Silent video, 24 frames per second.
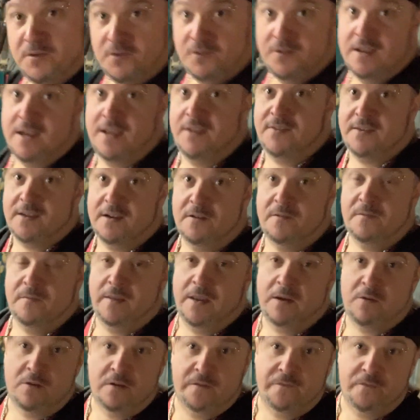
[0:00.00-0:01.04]
guys out.
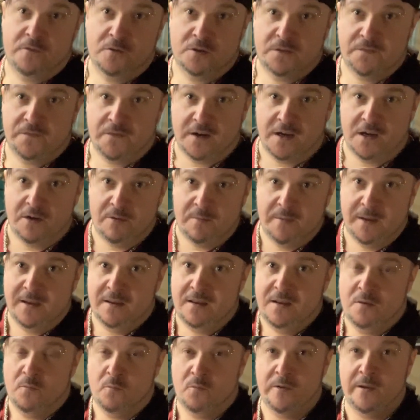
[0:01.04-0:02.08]
They were on Forge and Fire with me.
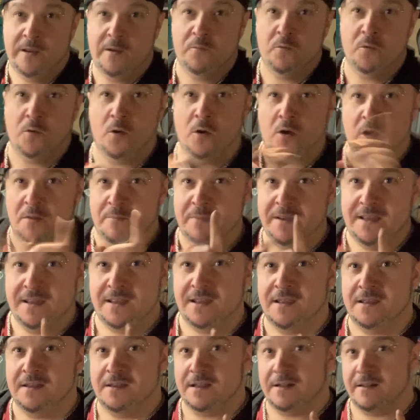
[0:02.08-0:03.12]
We will all be
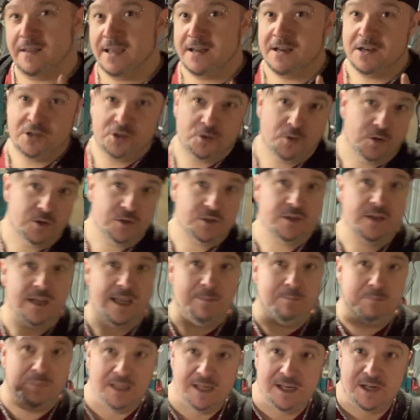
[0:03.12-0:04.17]
in Atlanta, Georgia
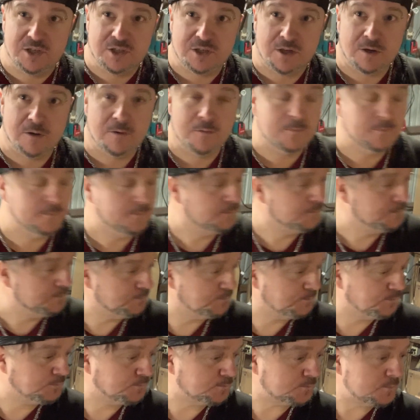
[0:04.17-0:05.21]
at Blade Show.
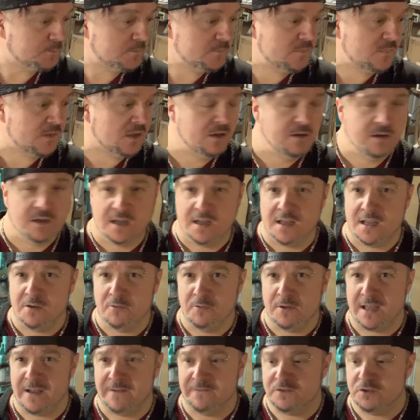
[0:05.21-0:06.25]
We'll
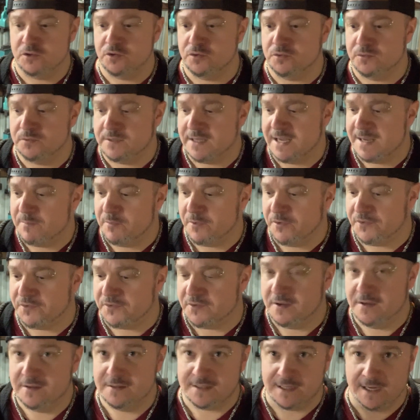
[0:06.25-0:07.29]
have 2 tables
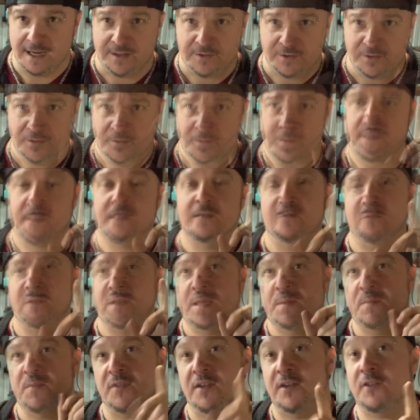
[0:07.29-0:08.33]
together. It's
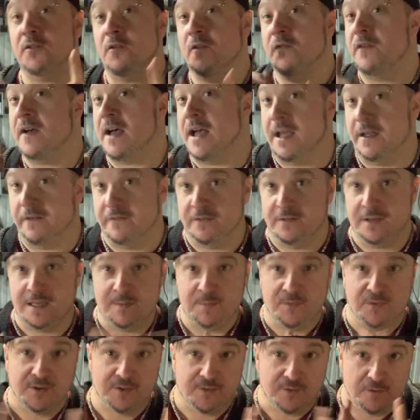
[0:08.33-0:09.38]
Team 605.
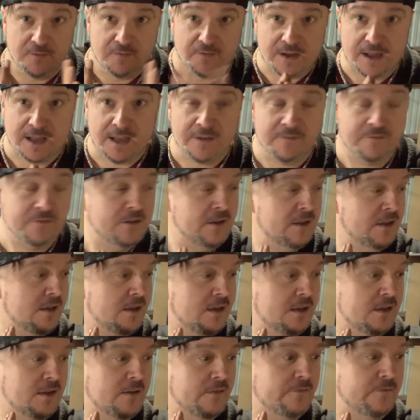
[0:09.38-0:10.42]
Team 605
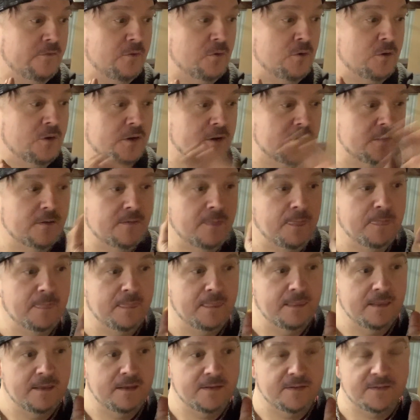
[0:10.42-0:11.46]
for
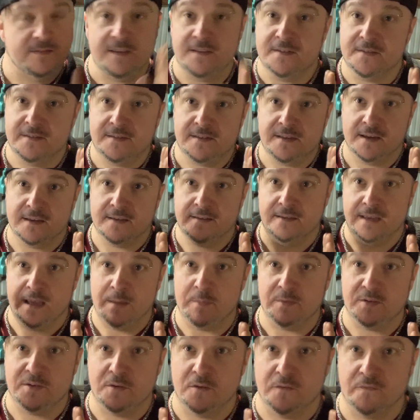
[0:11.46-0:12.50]
Season 6,
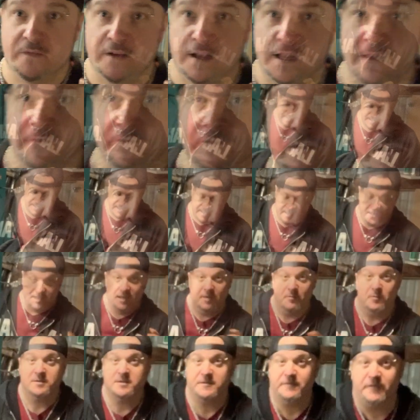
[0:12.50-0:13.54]
Episode 5.
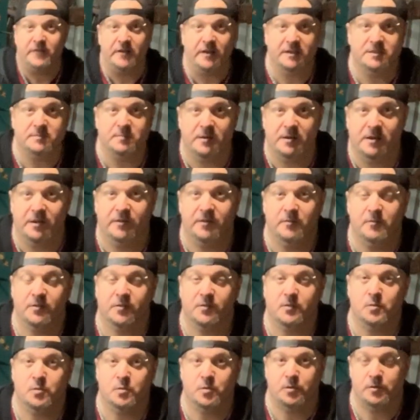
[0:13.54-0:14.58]
It was a fun experience. It was
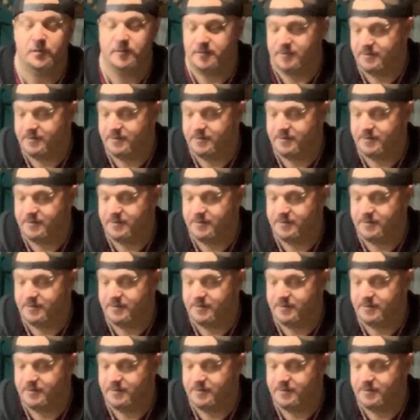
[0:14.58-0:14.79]
cool.